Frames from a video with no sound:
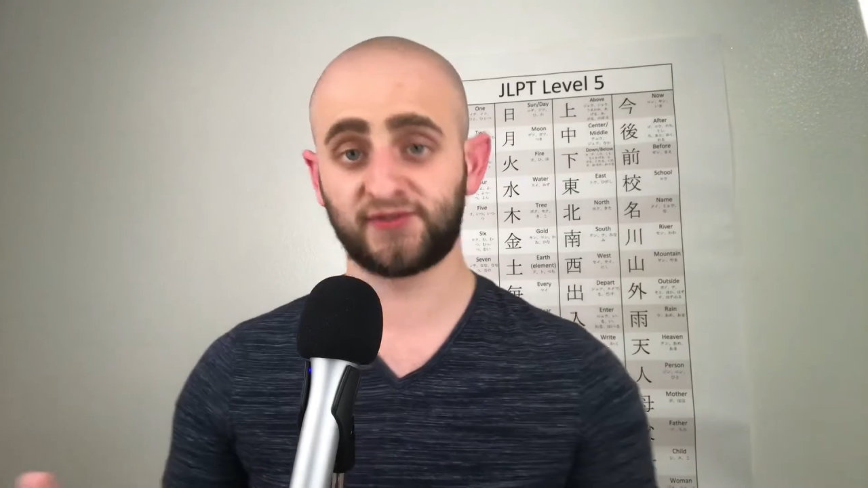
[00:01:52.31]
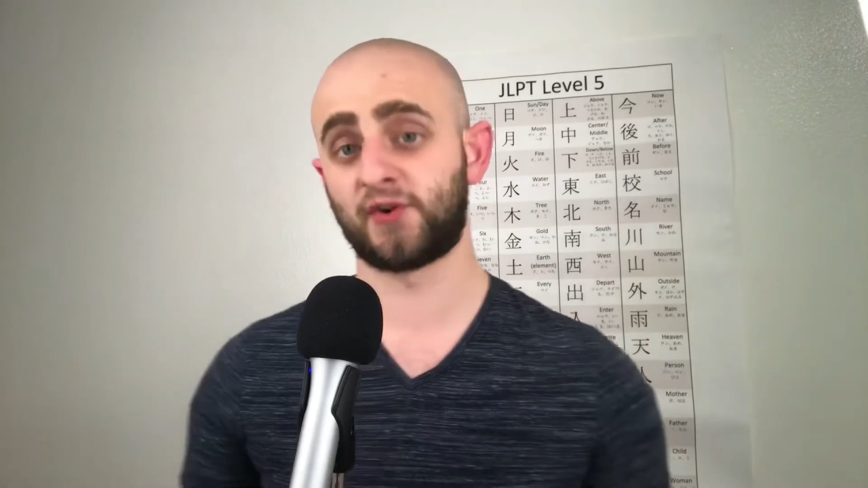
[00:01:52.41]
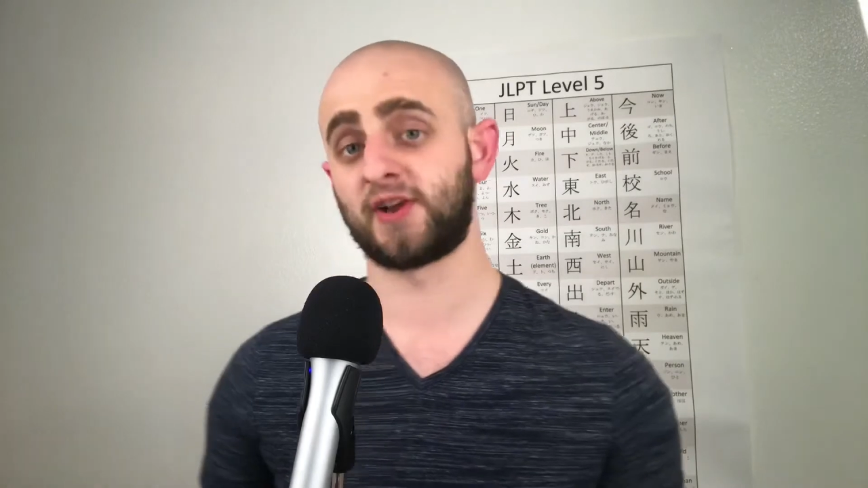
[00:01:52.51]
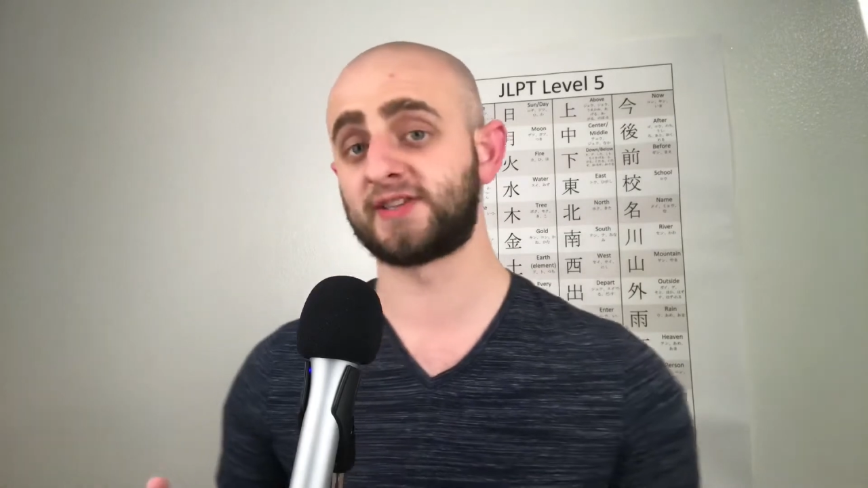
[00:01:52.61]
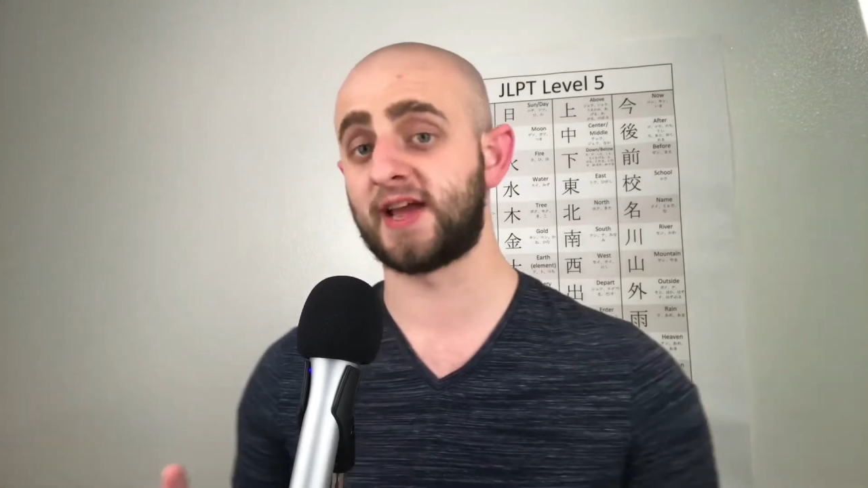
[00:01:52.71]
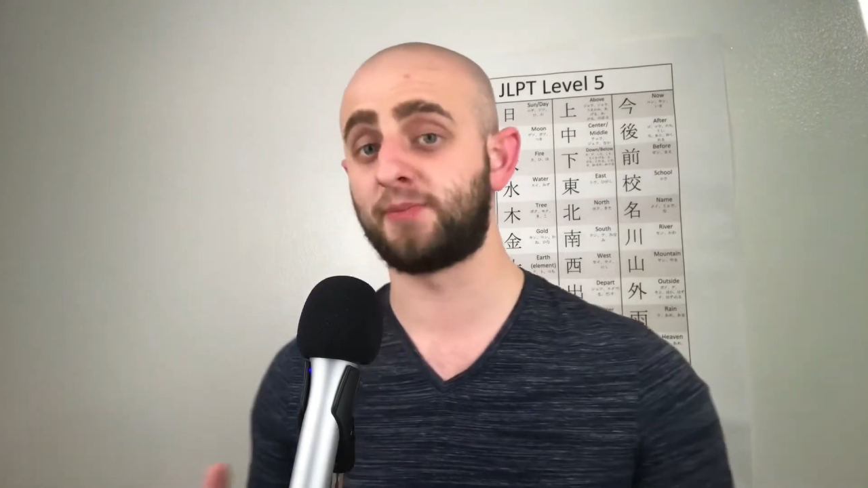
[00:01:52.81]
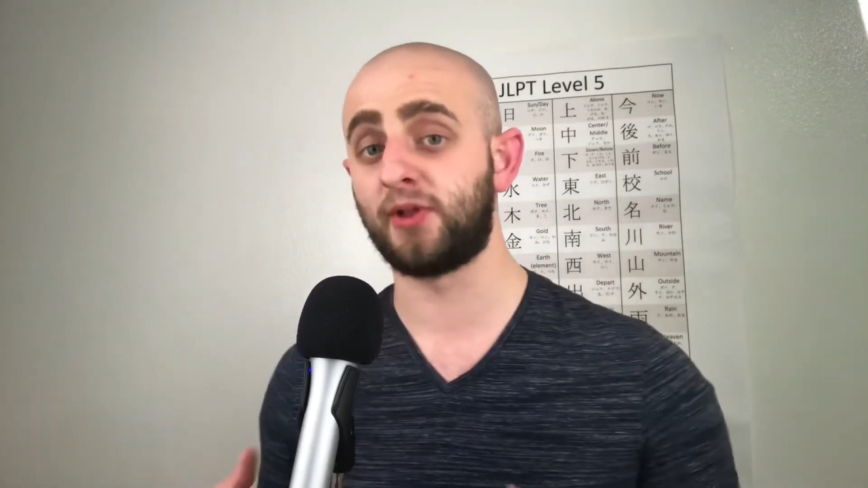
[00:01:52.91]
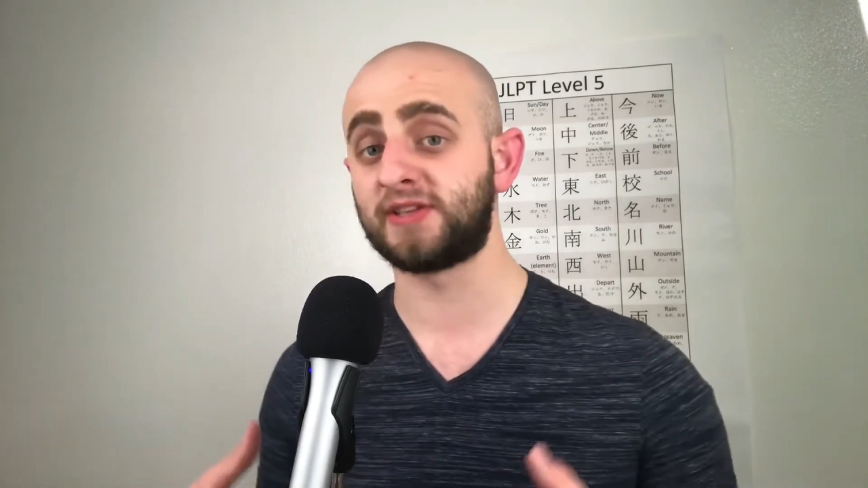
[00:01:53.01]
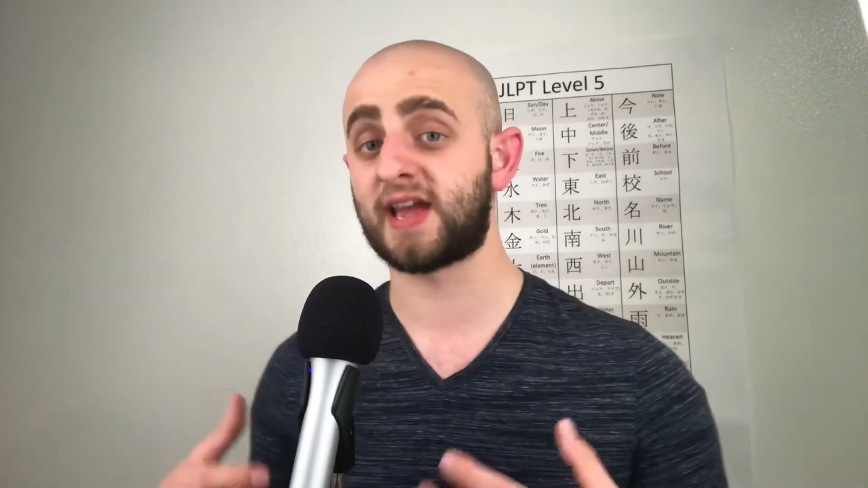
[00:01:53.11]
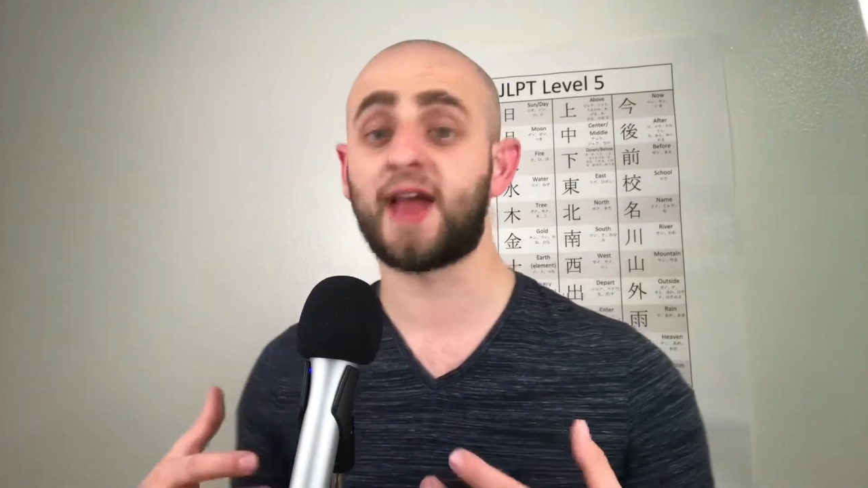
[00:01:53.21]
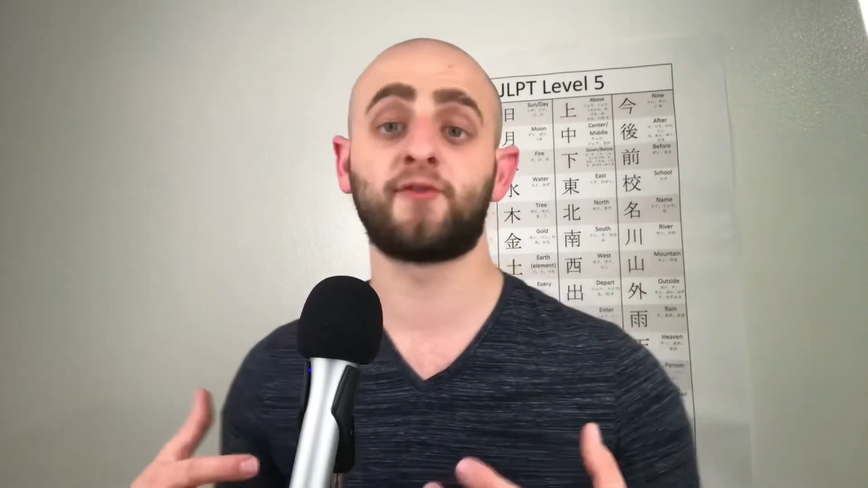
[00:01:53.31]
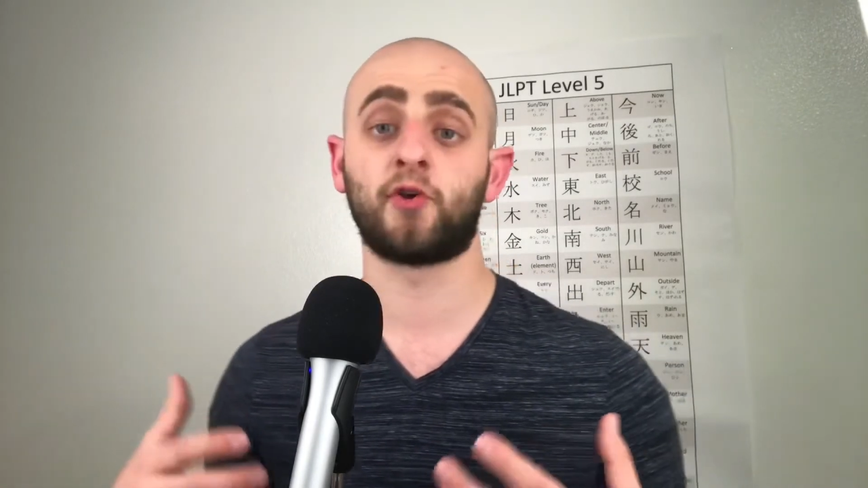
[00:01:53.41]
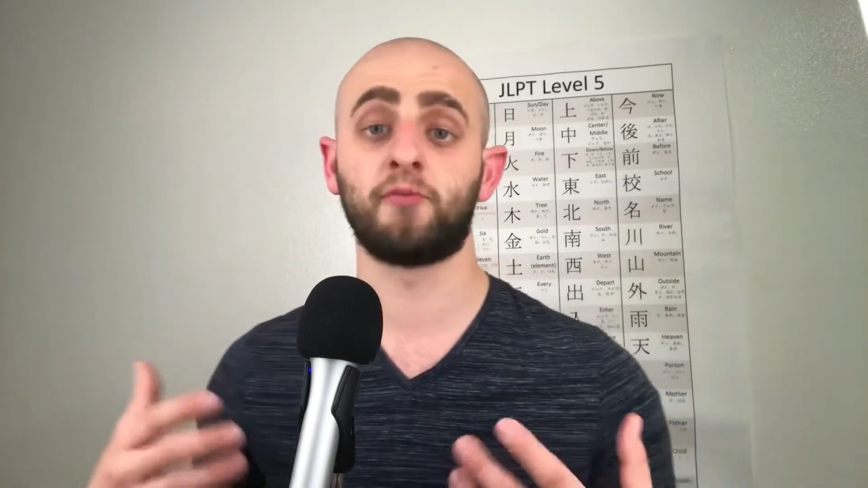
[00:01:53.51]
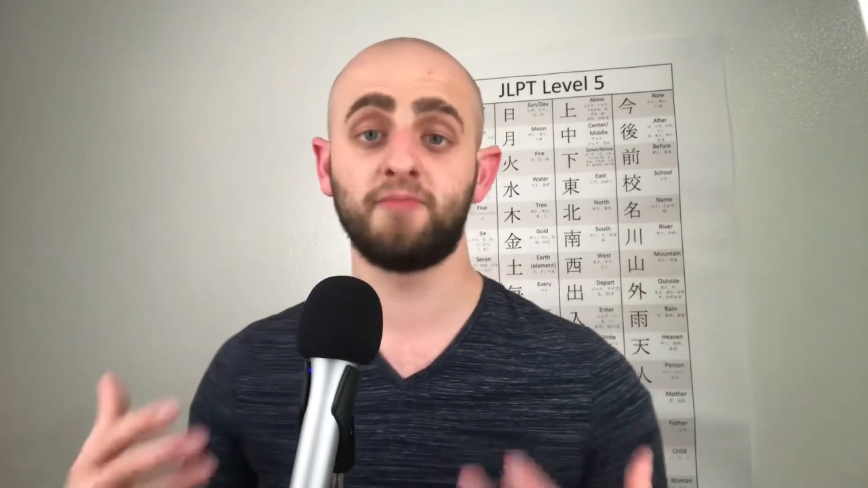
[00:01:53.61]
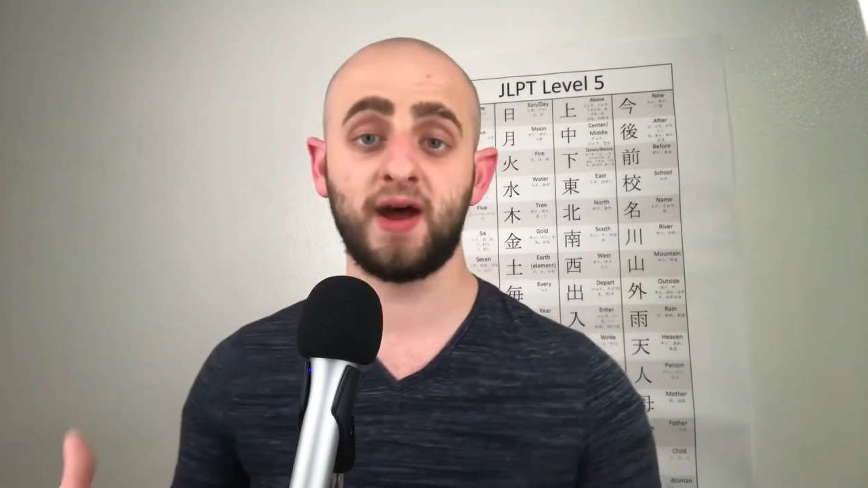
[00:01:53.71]
for example, as I have
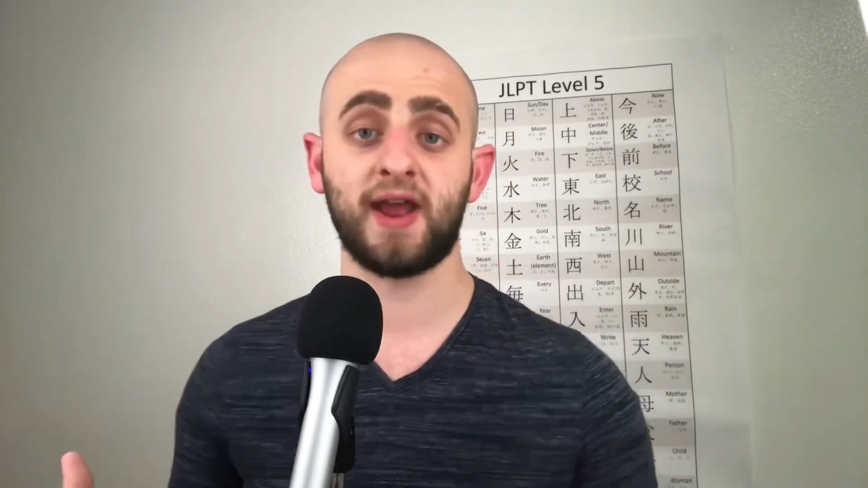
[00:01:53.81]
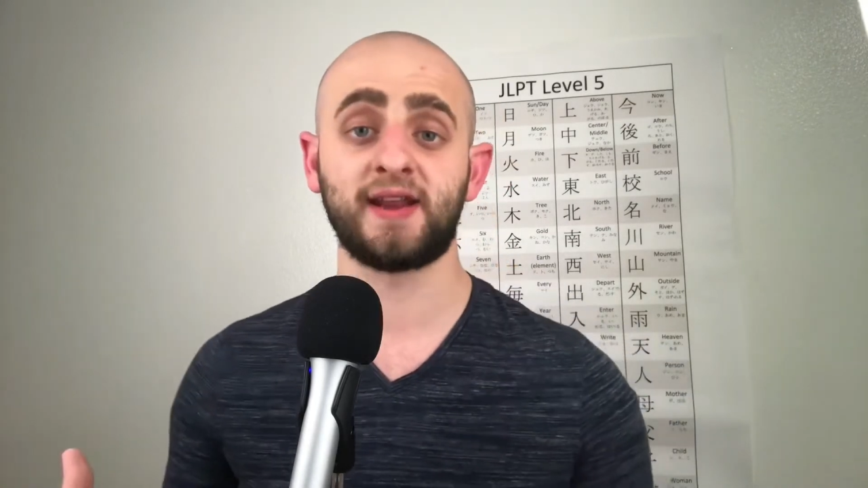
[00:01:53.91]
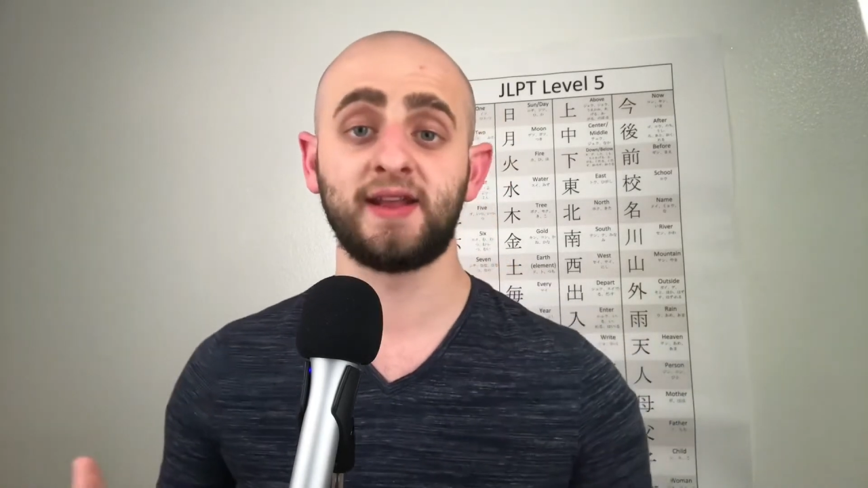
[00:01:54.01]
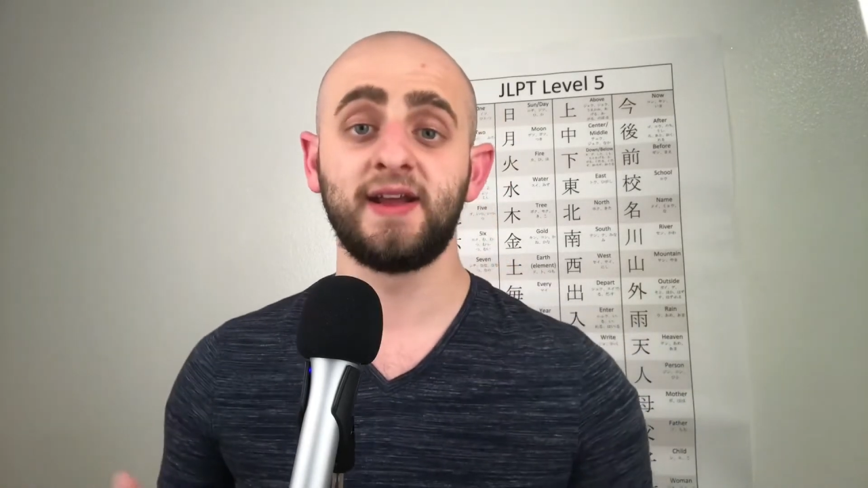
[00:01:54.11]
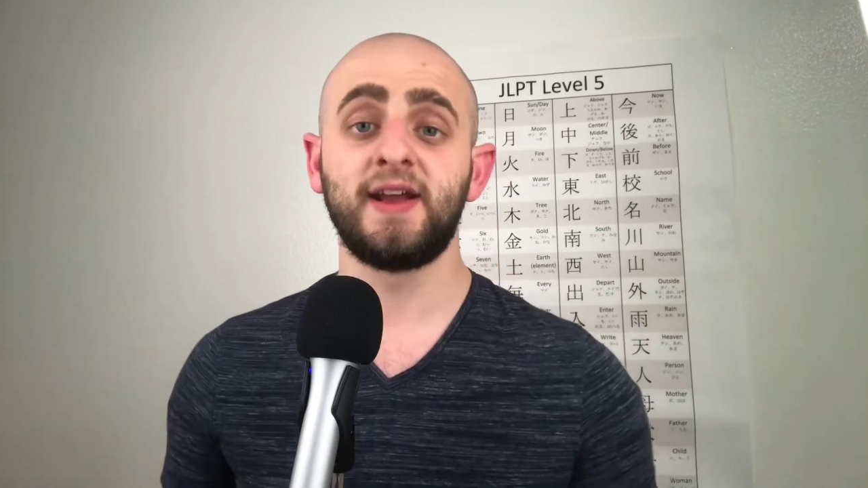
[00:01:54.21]
grown mine.